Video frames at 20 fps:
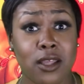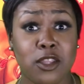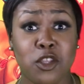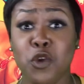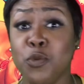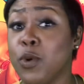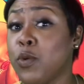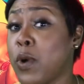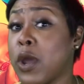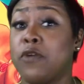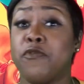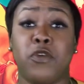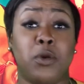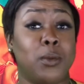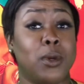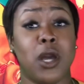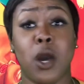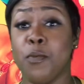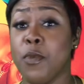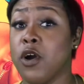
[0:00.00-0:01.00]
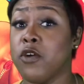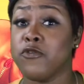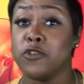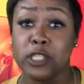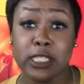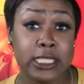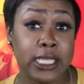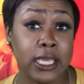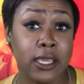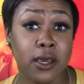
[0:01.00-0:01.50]
You've been waiting for him to come over,
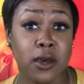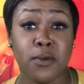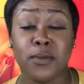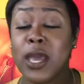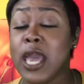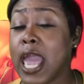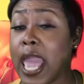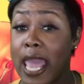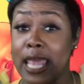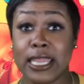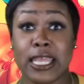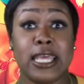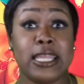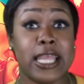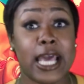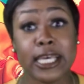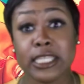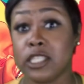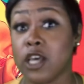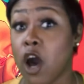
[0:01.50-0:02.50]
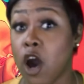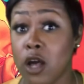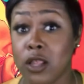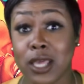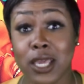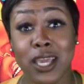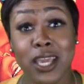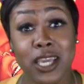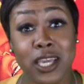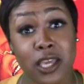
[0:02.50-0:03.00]
see him, and then that's all
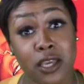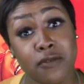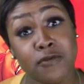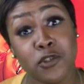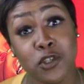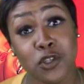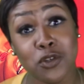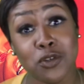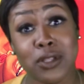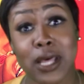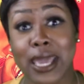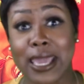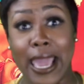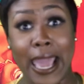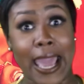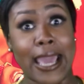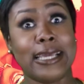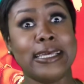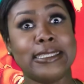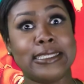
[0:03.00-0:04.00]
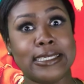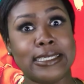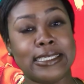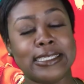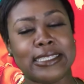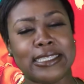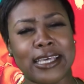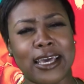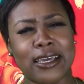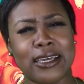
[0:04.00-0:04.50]
that he gives you, like
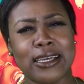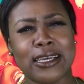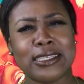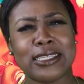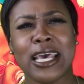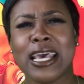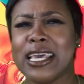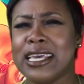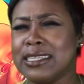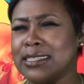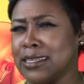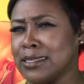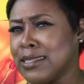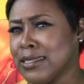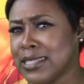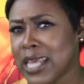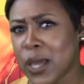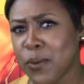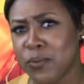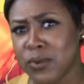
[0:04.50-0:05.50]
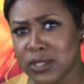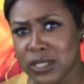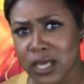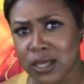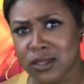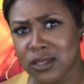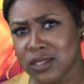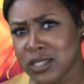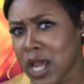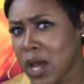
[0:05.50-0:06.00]
18 seconds? Is this the type of
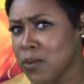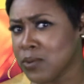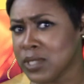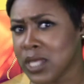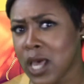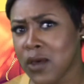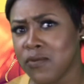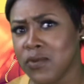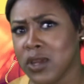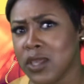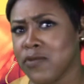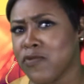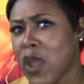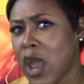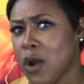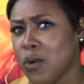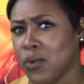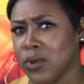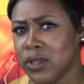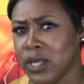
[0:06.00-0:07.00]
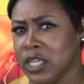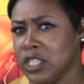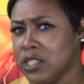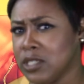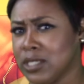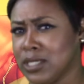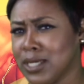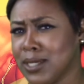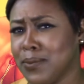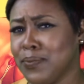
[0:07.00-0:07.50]
sex that y'all was having in your
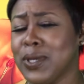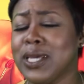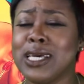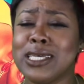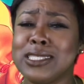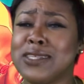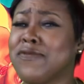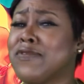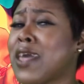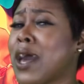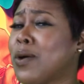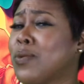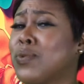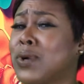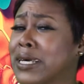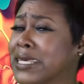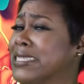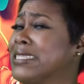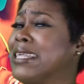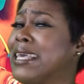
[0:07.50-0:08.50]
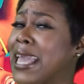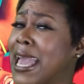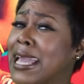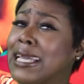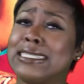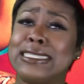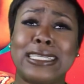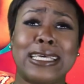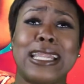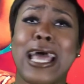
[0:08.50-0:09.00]
relationship? Because if that was the
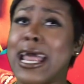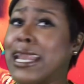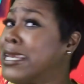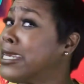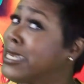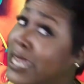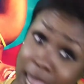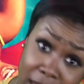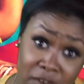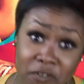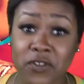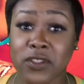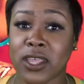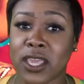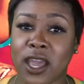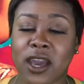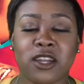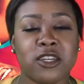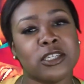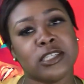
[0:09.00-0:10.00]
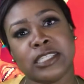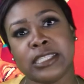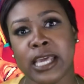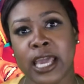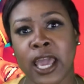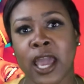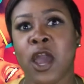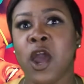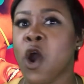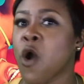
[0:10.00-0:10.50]
case, then I definitely
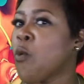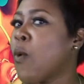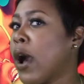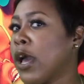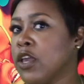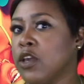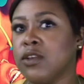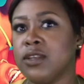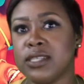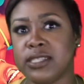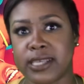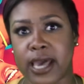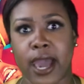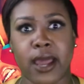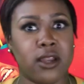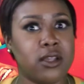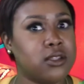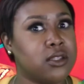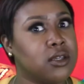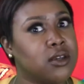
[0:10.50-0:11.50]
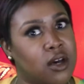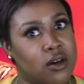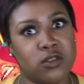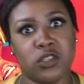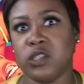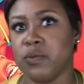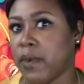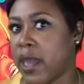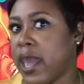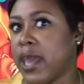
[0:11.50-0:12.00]
understand why you decided to go
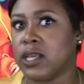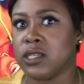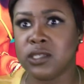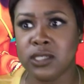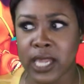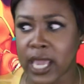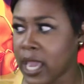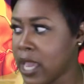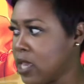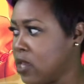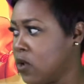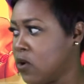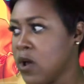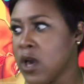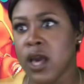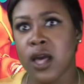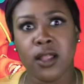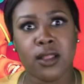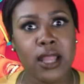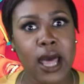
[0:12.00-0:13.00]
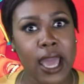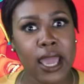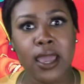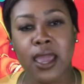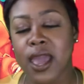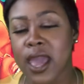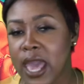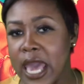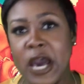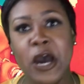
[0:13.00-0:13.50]
smash Daniel. Like,
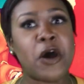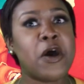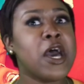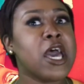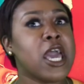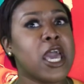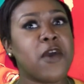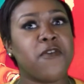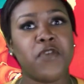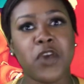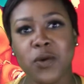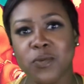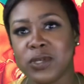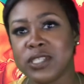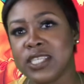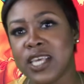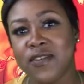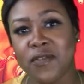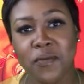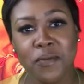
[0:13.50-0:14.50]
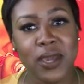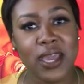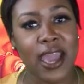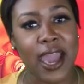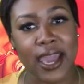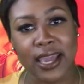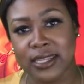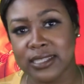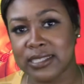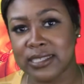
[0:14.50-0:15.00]
hell, if he was giving me
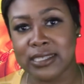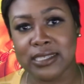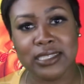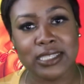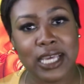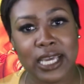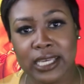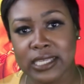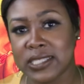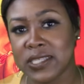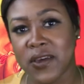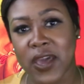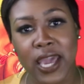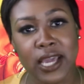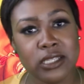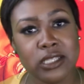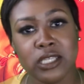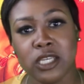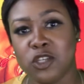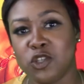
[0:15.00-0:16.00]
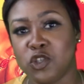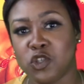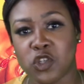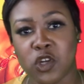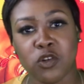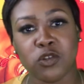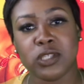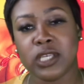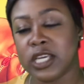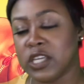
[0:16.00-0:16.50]
18 seconds of 18
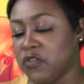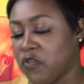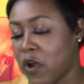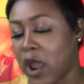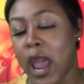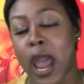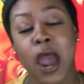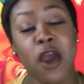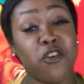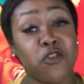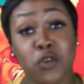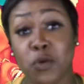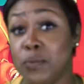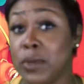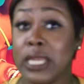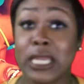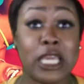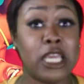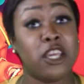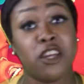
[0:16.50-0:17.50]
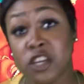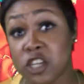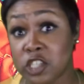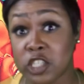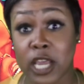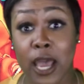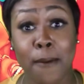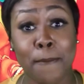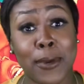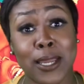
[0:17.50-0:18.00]
stroke sex for however many
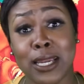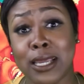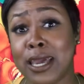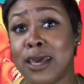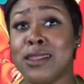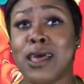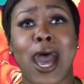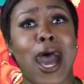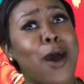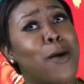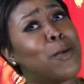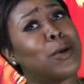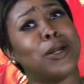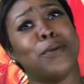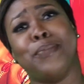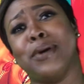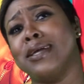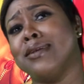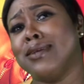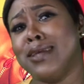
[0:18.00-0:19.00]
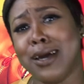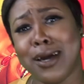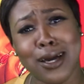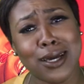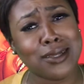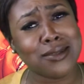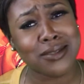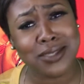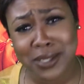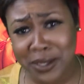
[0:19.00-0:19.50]
years y'all been together, I would have been
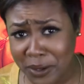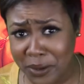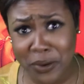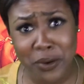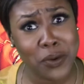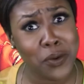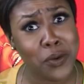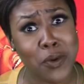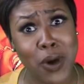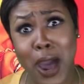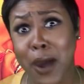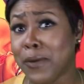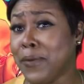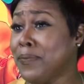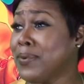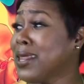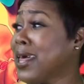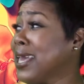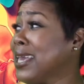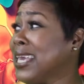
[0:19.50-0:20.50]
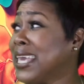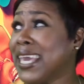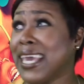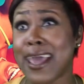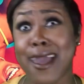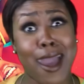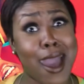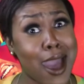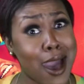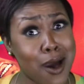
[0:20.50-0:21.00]
done too. I would be like,
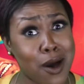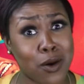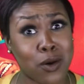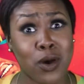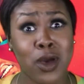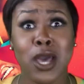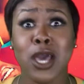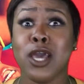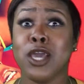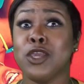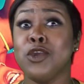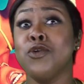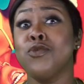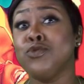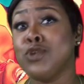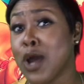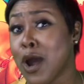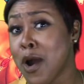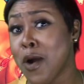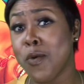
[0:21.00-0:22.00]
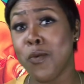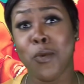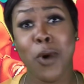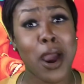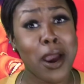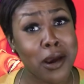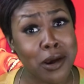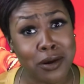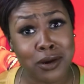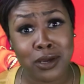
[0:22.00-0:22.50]
get out. You don't
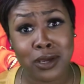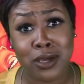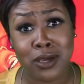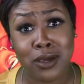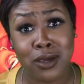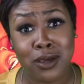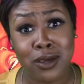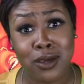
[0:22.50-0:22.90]
work.